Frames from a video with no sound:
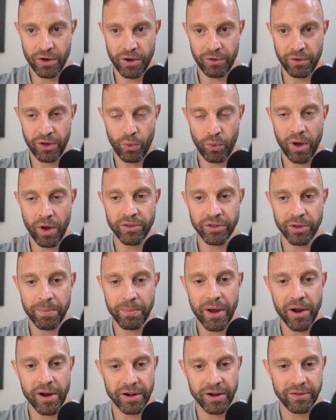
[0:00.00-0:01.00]
there was a
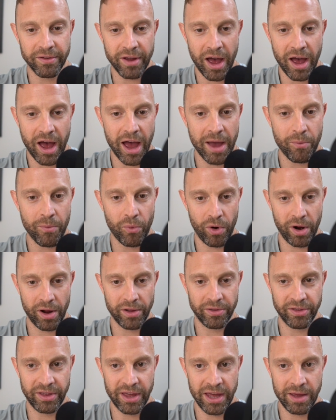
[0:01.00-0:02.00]
period of time where
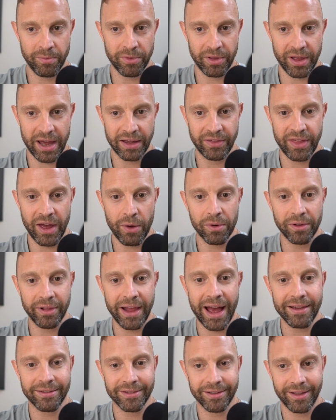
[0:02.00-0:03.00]
it seemed like they were
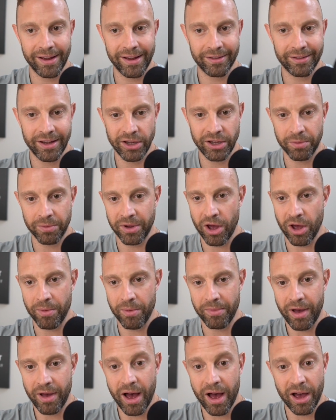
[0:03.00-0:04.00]
less likely to
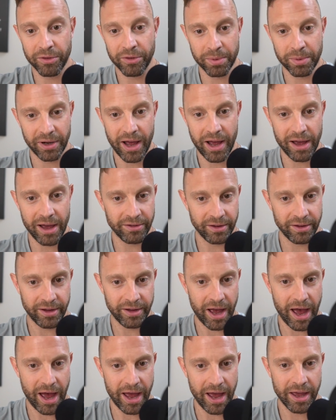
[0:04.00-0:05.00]
become hospitalized and
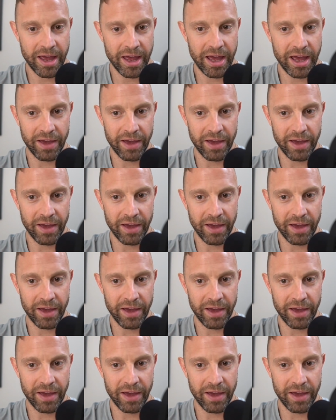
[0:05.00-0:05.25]
die.